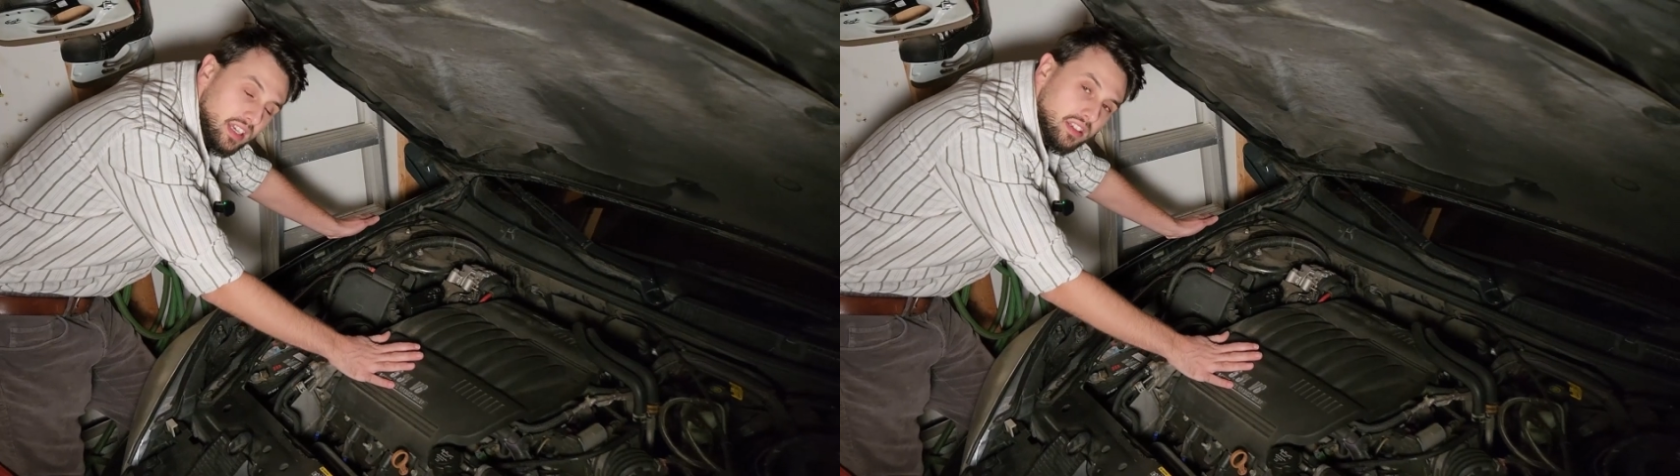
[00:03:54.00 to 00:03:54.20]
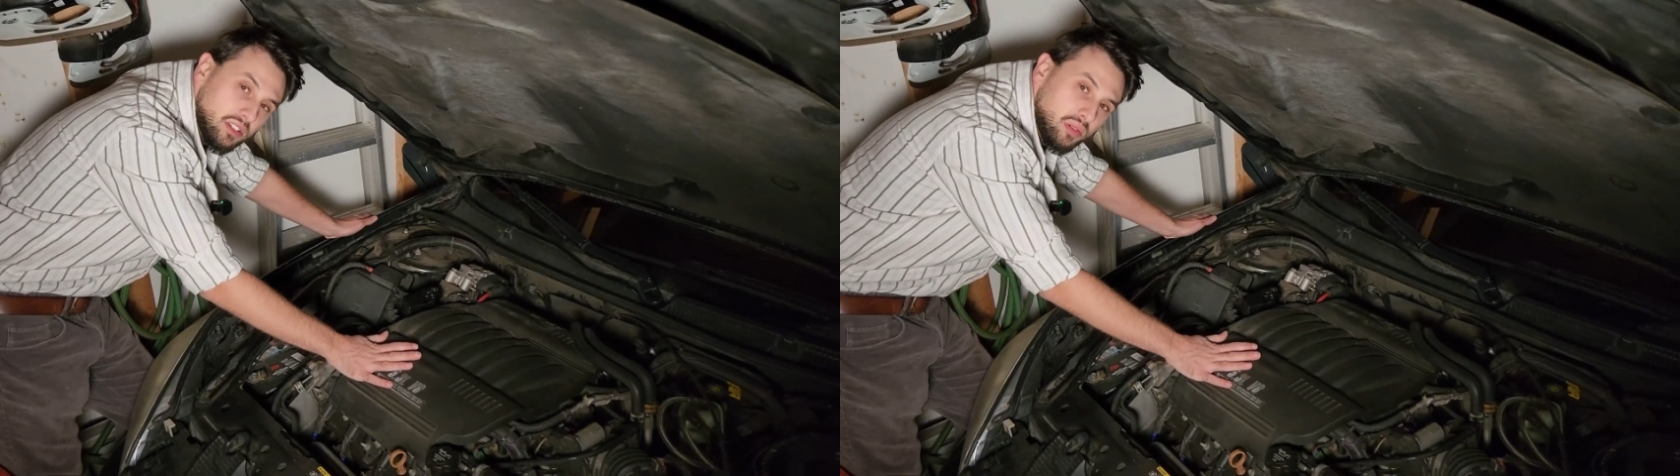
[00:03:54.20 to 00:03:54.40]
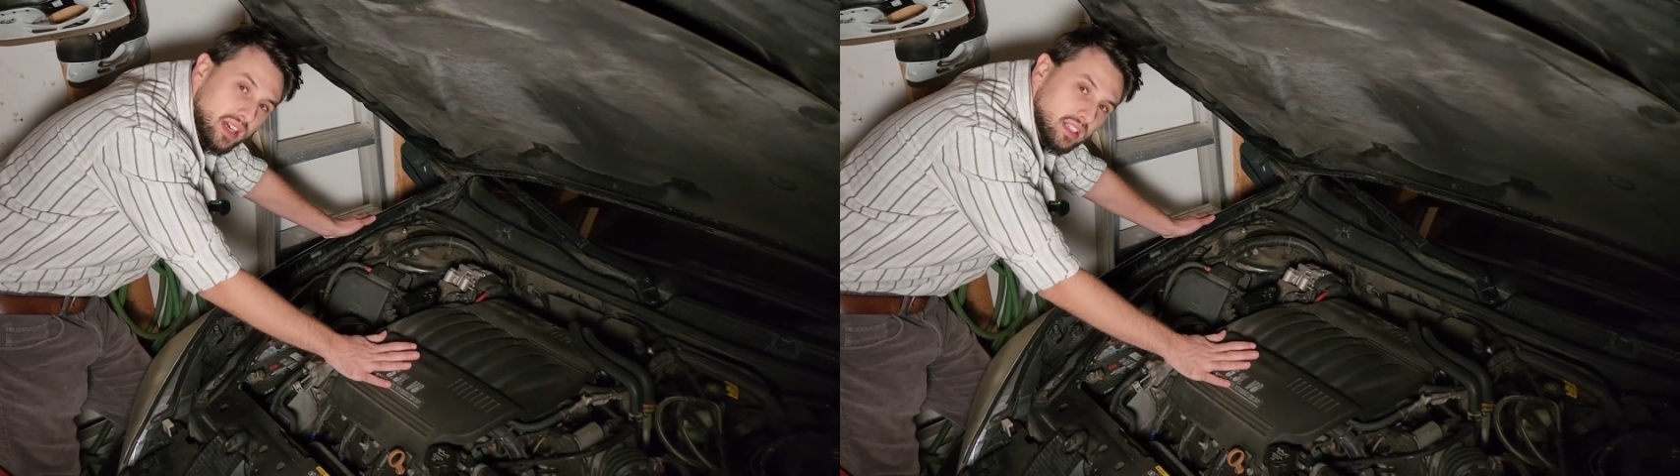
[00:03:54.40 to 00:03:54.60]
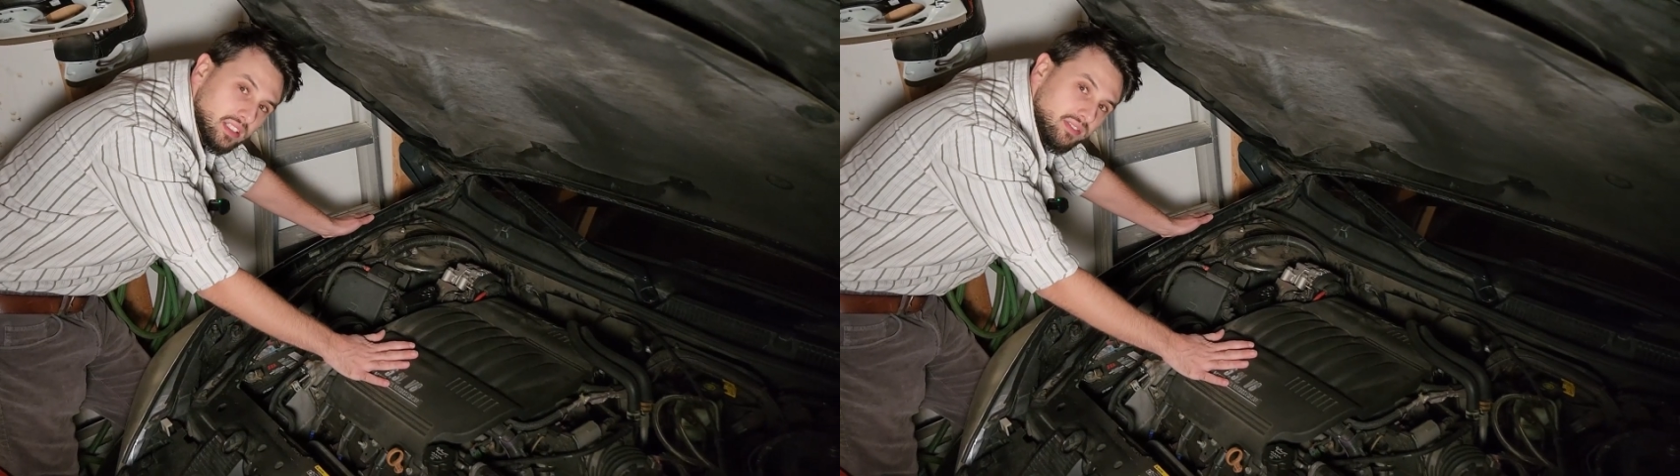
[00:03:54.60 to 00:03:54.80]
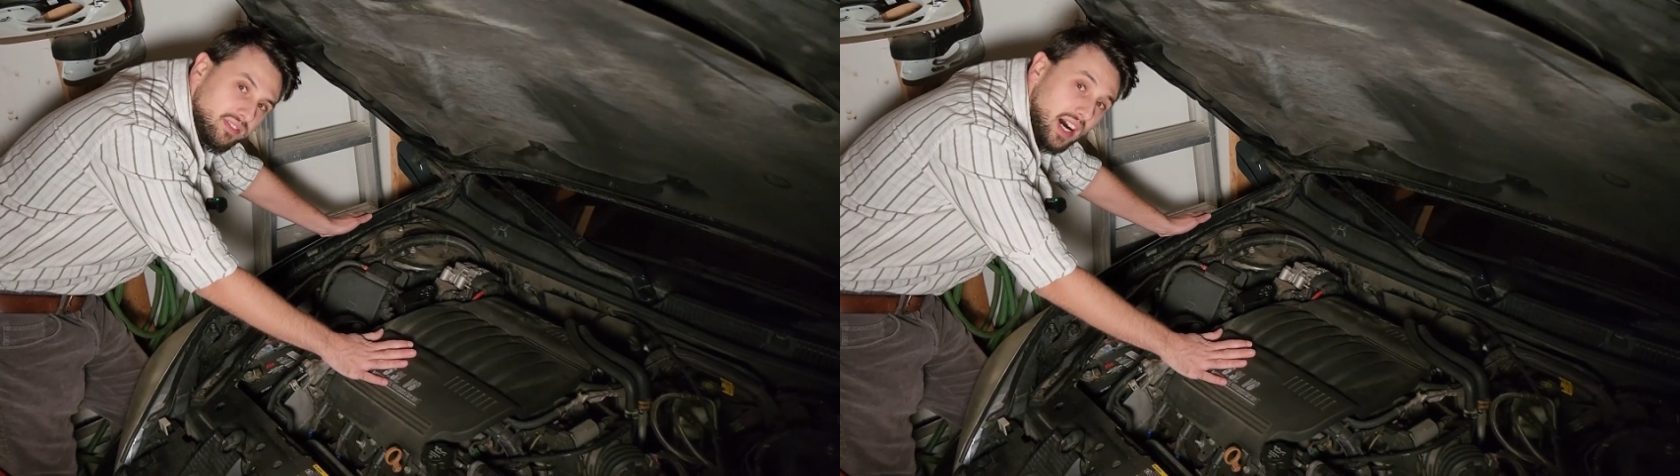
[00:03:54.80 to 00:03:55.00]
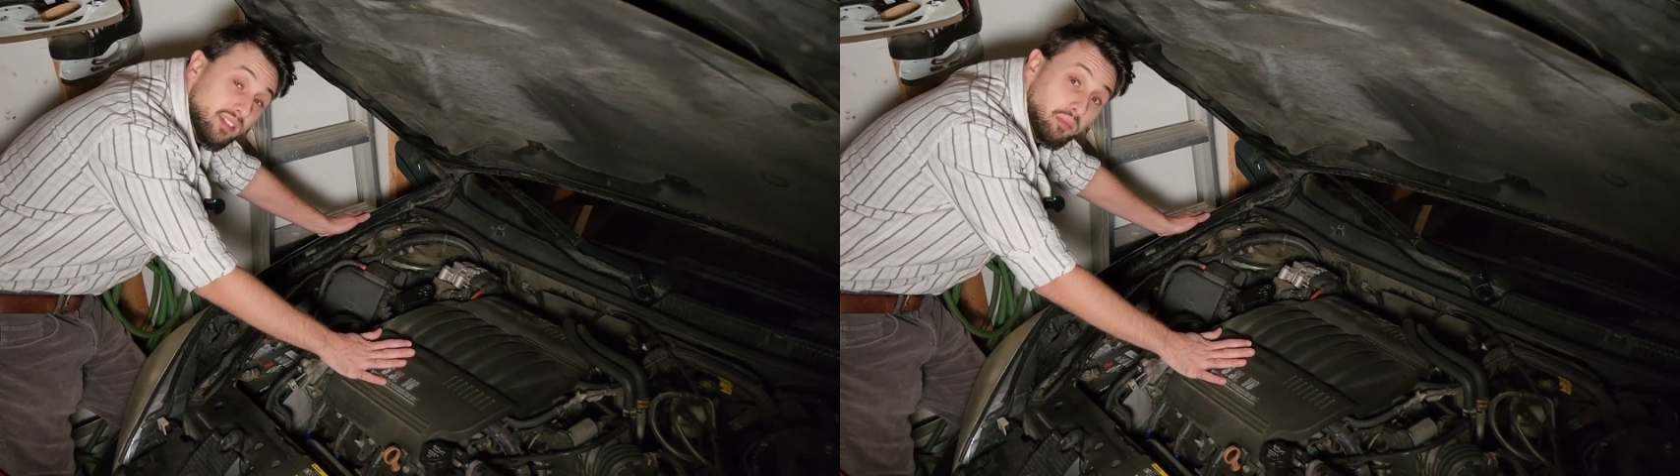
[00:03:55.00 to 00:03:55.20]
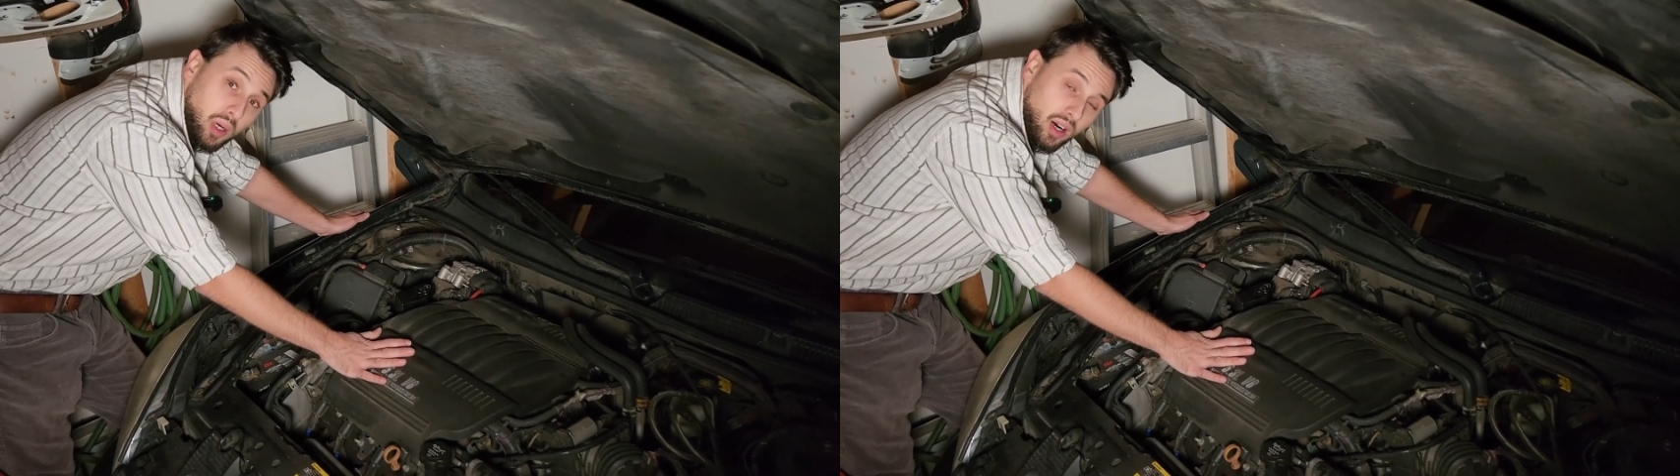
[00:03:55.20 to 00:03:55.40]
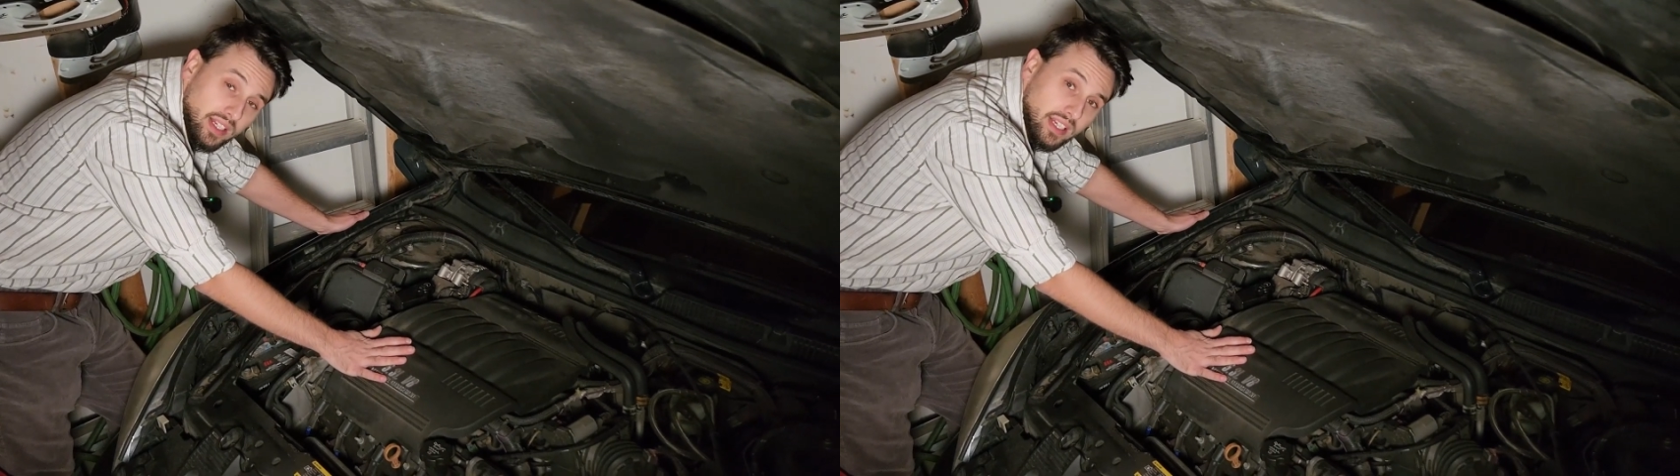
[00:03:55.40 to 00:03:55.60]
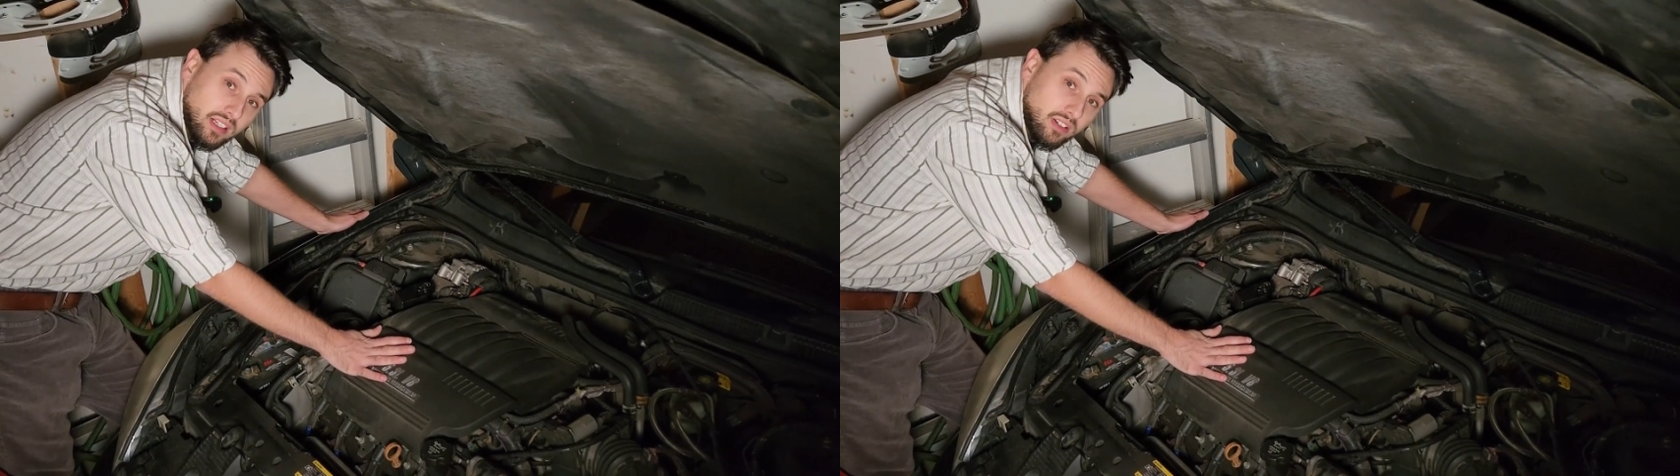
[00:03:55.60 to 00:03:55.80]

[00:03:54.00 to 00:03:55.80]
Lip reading: in the 2005 Pontiac